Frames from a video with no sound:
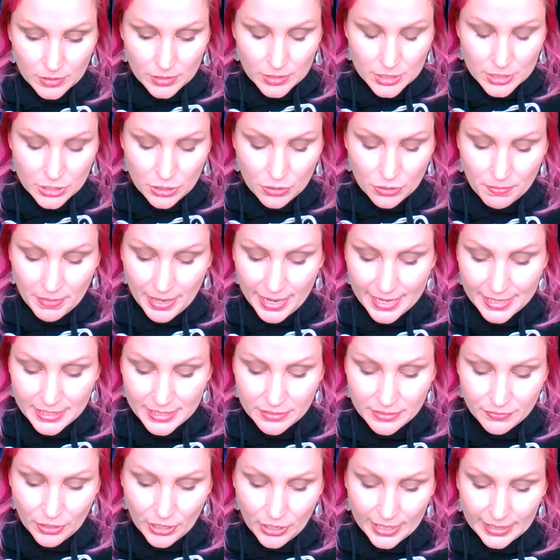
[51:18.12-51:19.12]
So may
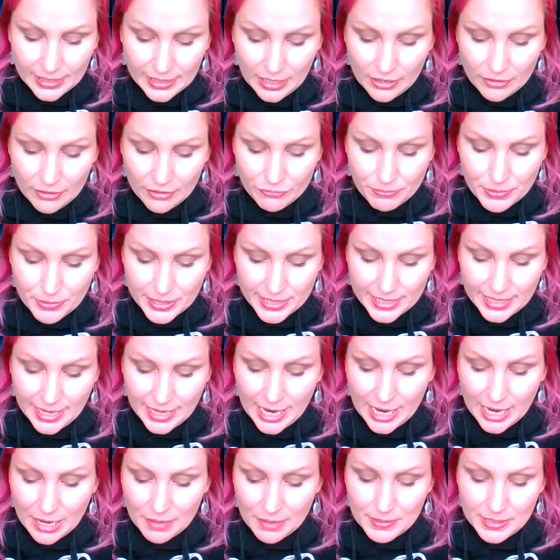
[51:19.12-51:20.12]
divine love bring
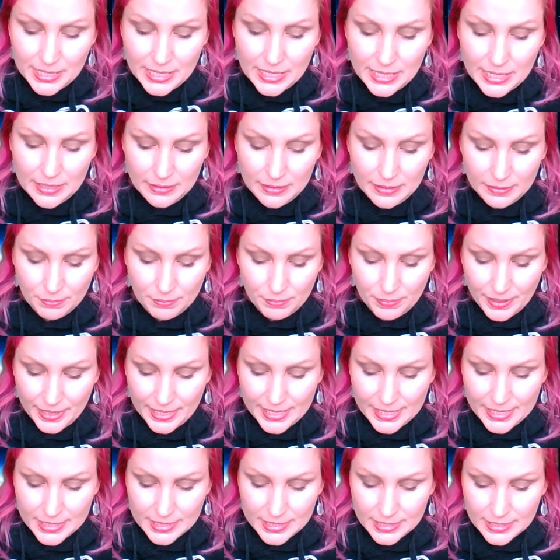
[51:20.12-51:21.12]
harmony,
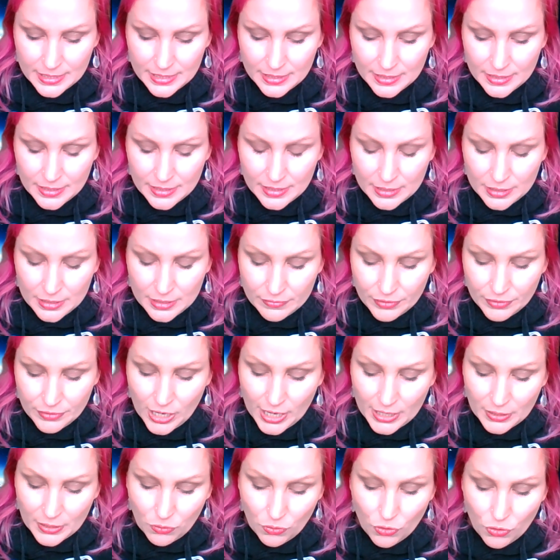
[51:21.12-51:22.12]
peace,
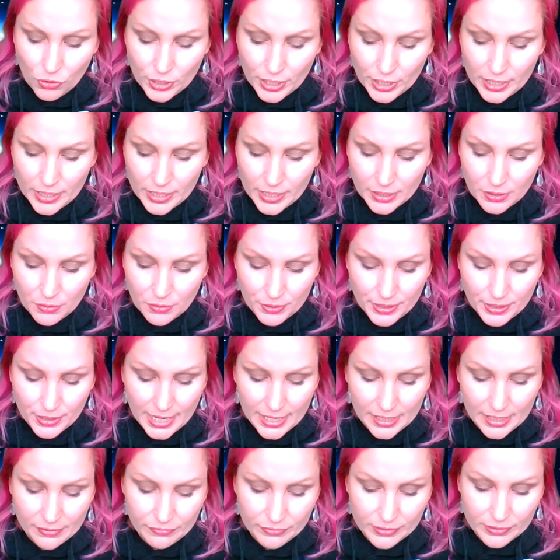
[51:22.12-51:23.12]
divine order, and
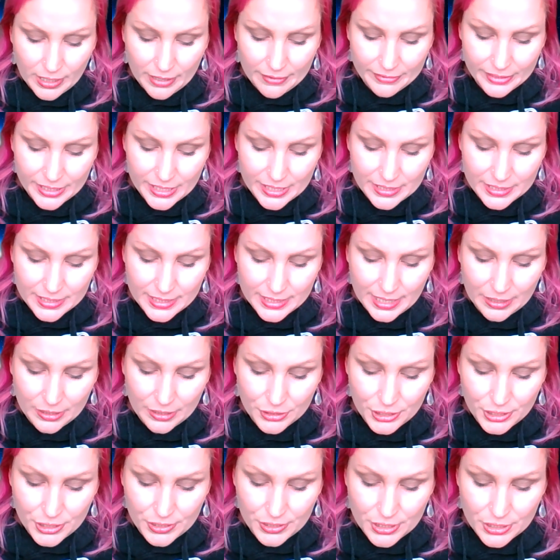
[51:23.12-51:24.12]
creative loving
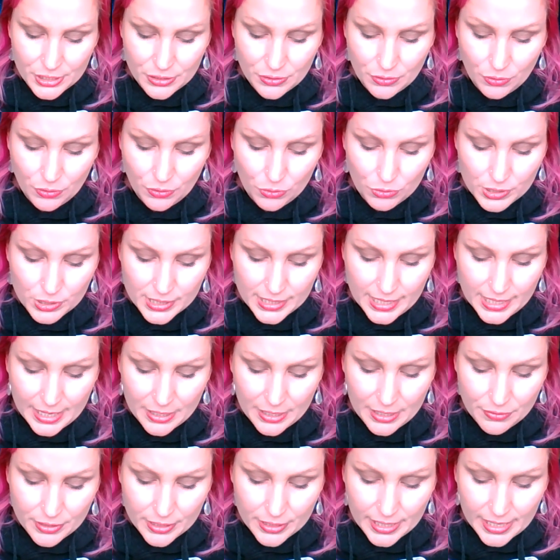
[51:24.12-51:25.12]
intelligence to all
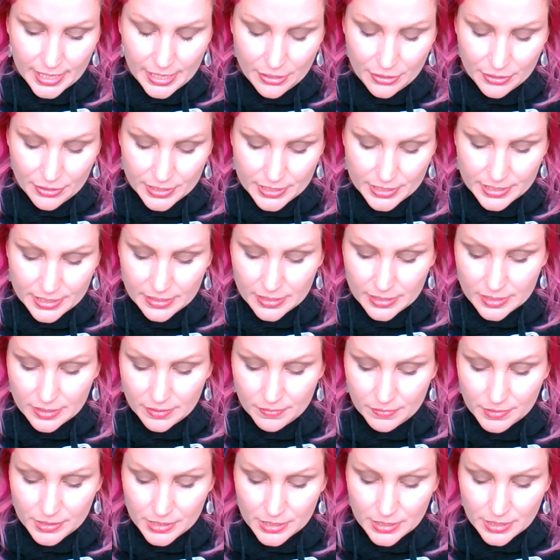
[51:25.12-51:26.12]
sacred
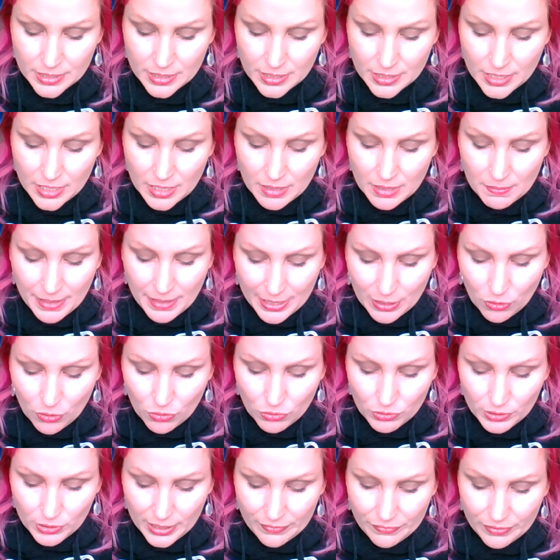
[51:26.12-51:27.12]
ecosystems. May
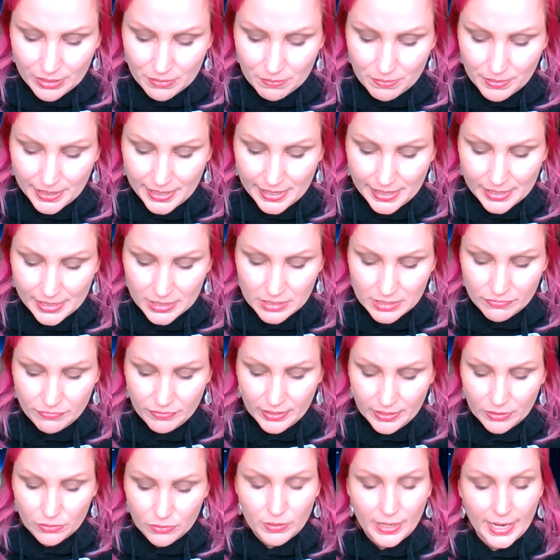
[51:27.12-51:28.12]
all living beings
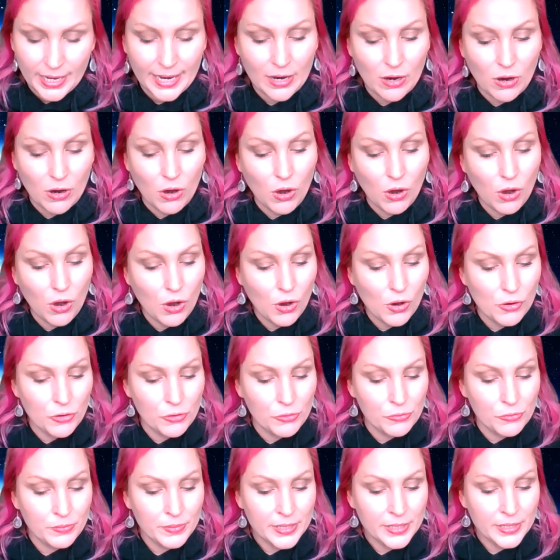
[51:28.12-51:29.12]
feel at
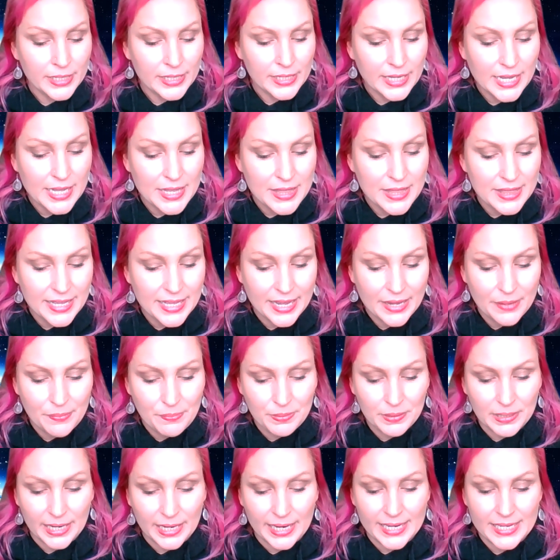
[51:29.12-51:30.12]
home in their
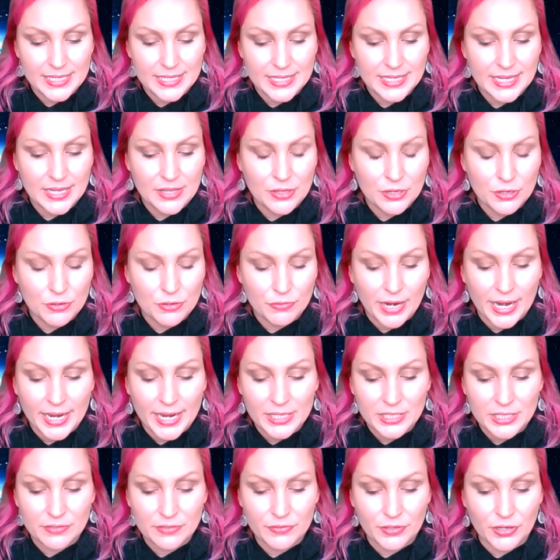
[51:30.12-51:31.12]
place in the
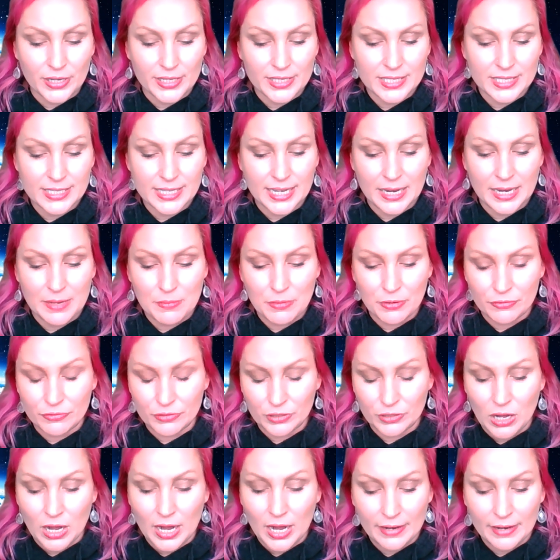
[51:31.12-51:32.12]
greater divine scheme of
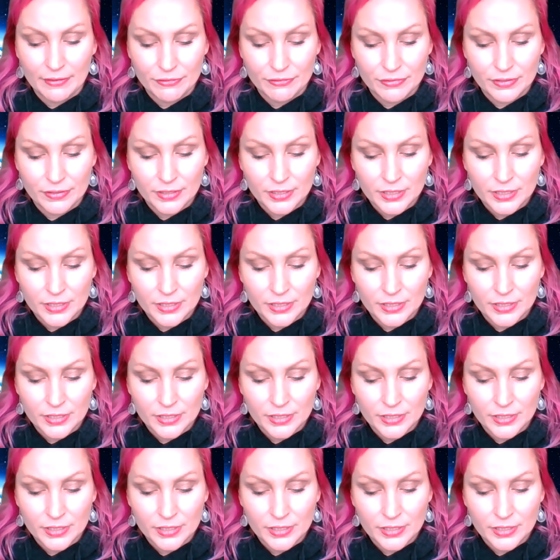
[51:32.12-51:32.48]
life.